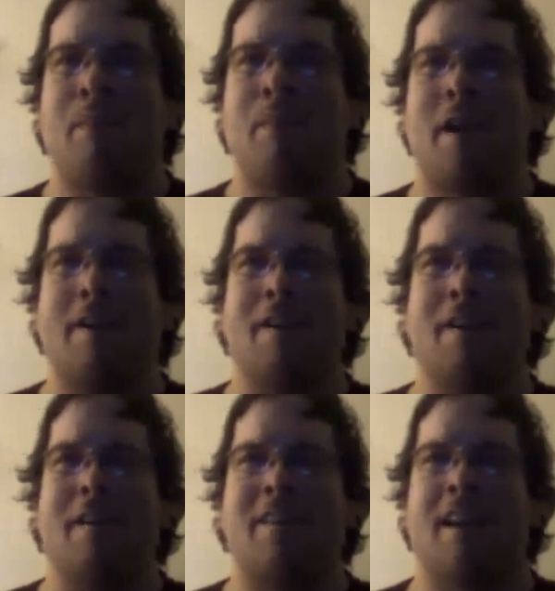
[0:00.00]

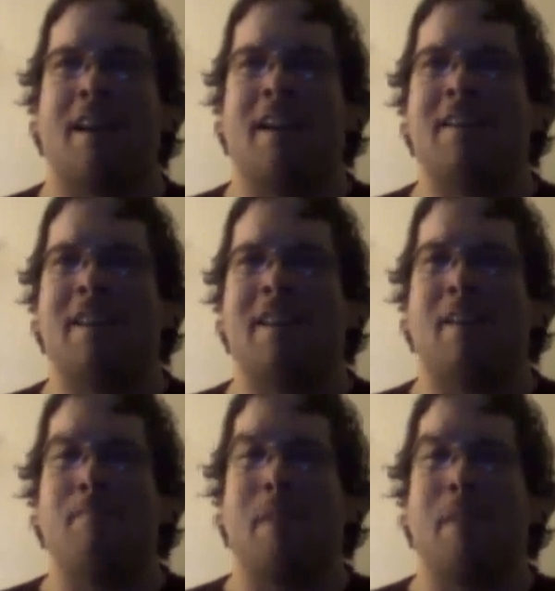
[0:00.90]
kind of hinting
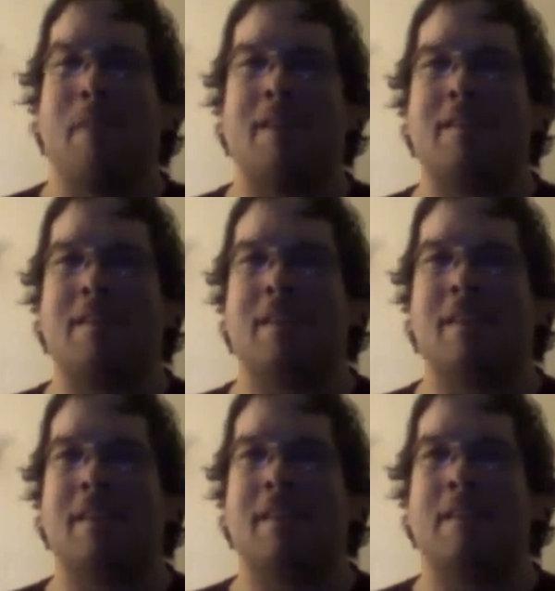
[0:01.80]
that maybe it's the
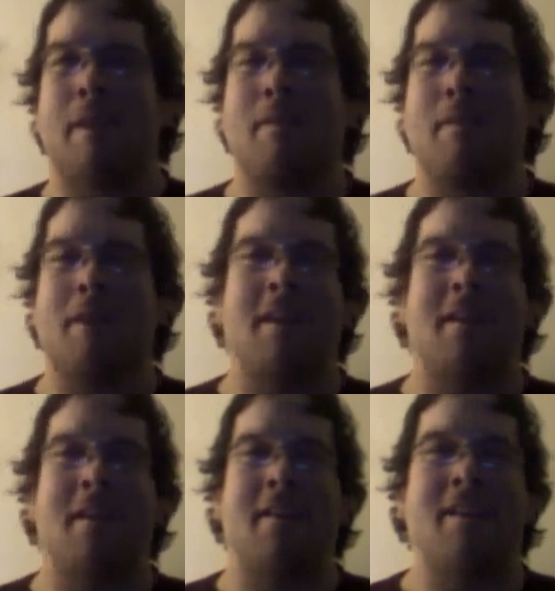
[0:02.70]
assistant, maybe it
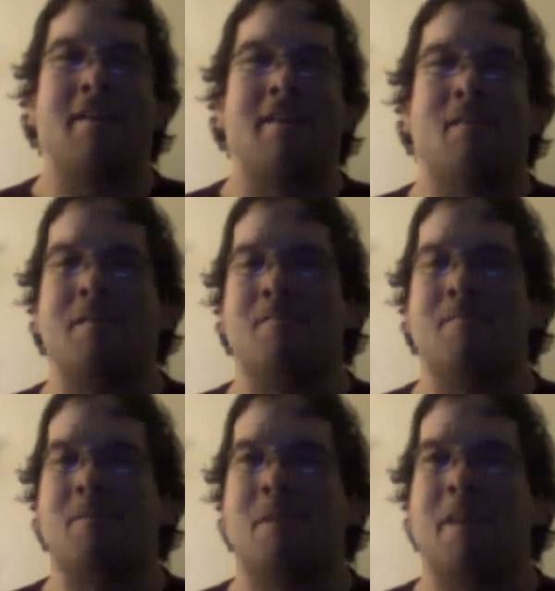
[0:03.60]
isn't, or
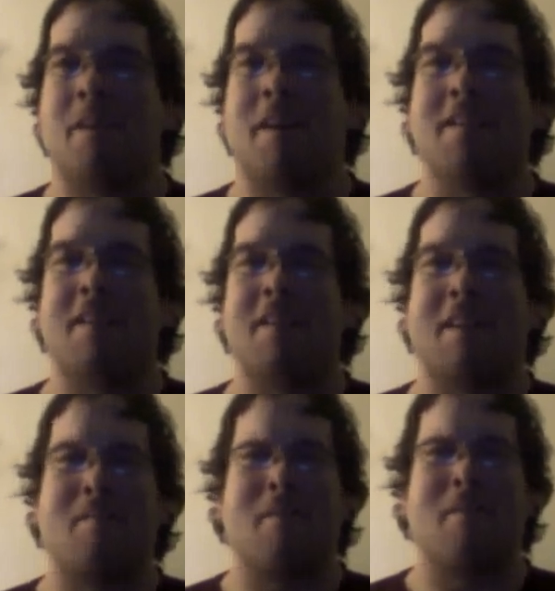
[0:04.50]
what's going on. It's like
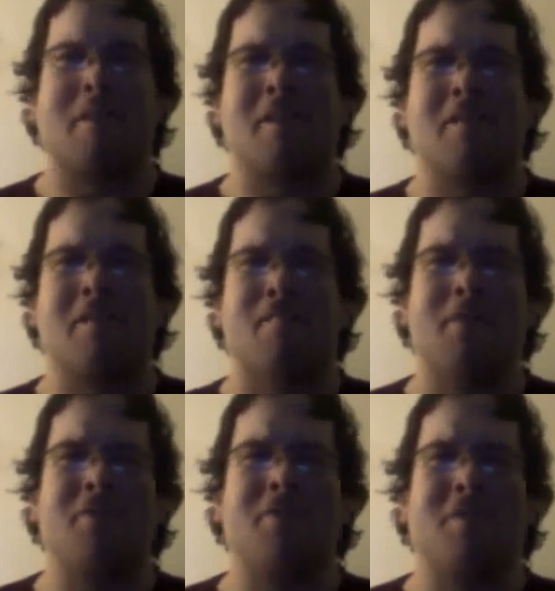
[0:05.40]
a really good
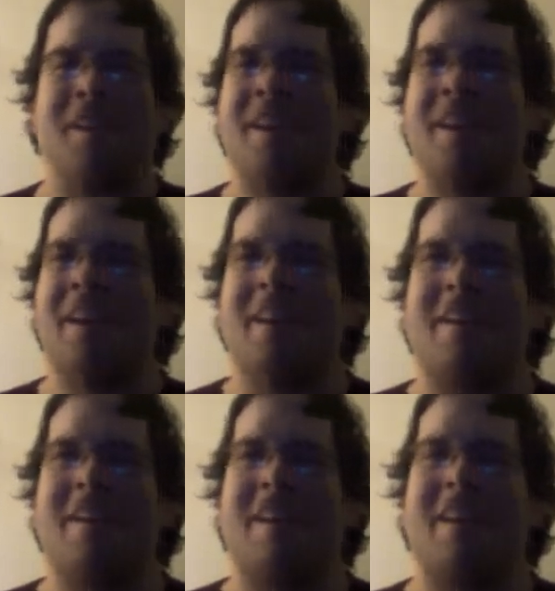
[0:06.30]
mystery. It
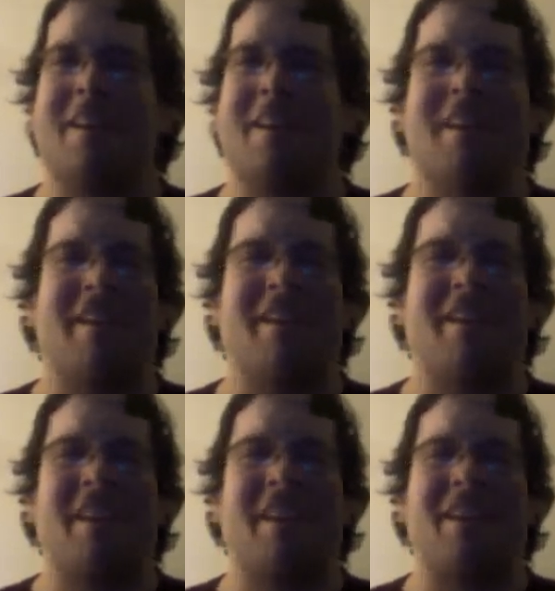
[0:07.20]
looked kind of good.
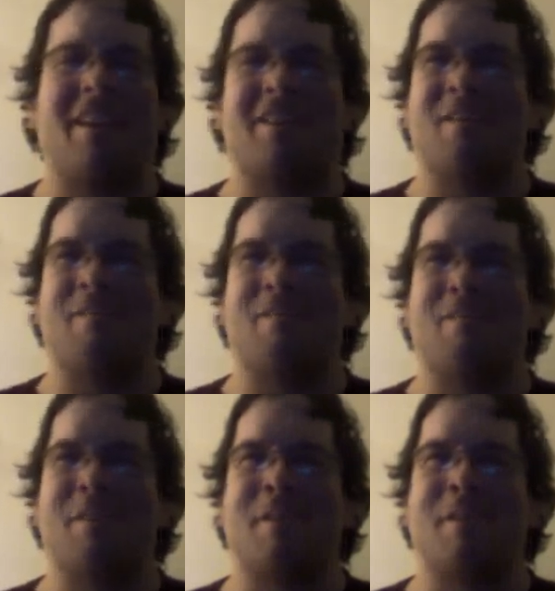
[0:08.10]
Like, it actually looked
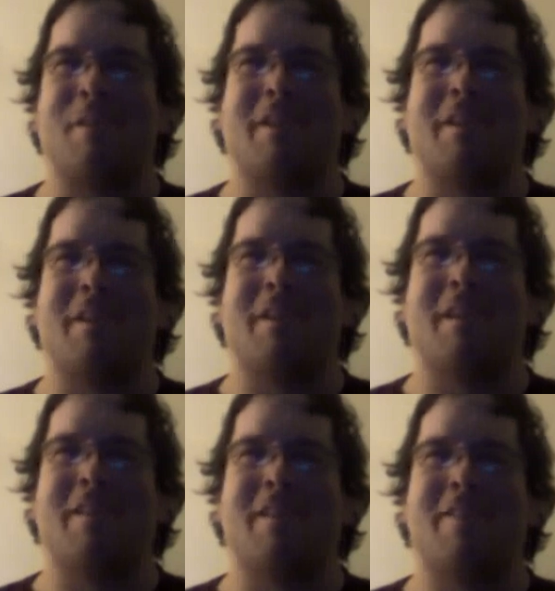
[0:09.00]
pretty good.
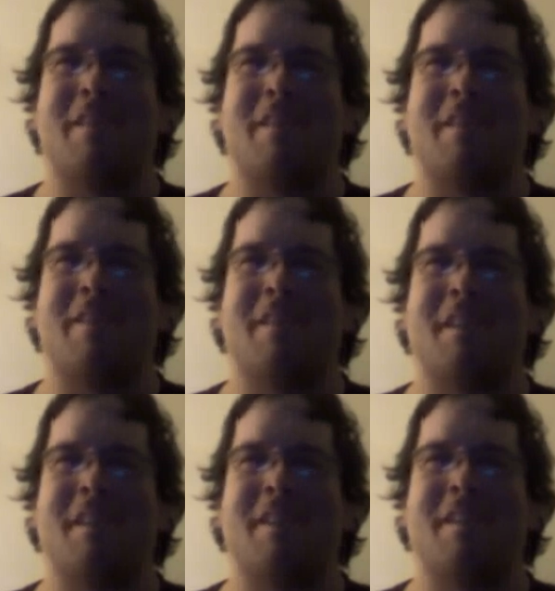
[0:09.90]
Like a solid,
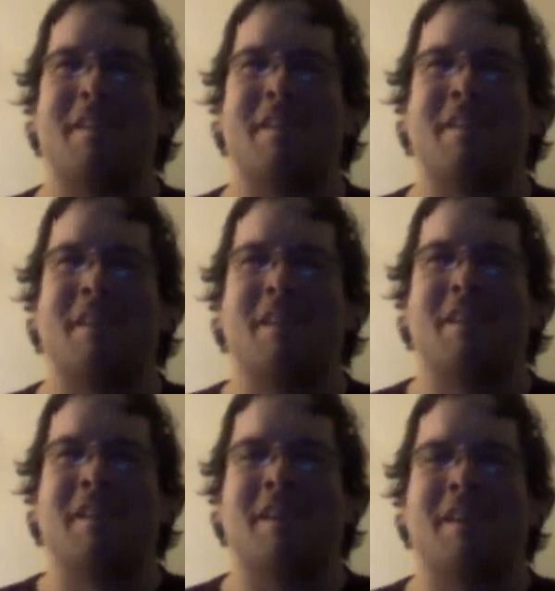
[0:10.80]
like,
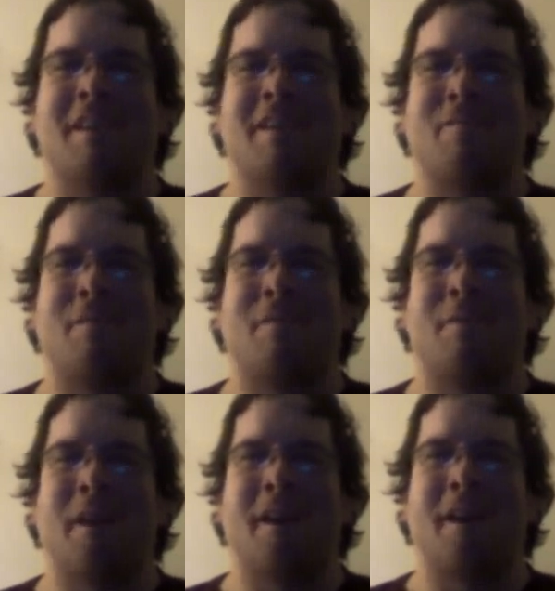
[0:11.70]

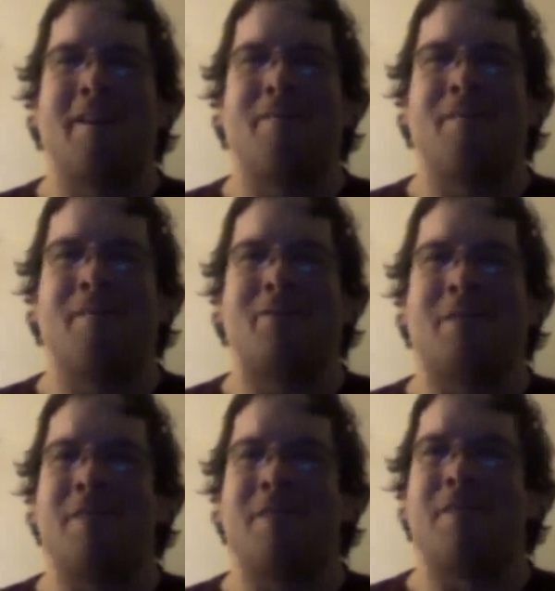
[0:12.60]
throwback
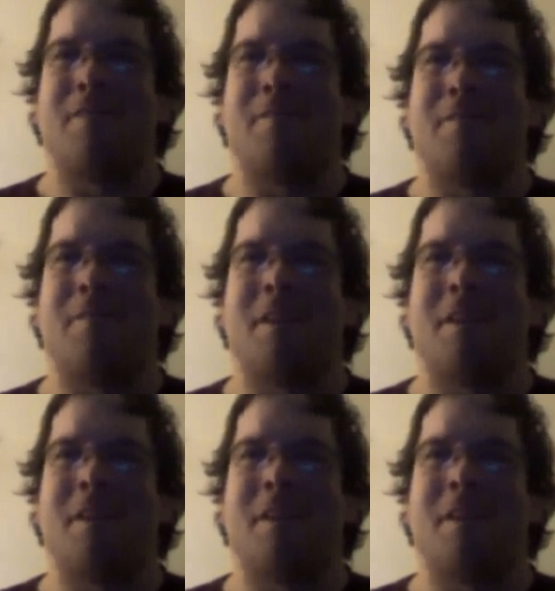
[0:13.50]
mystery film,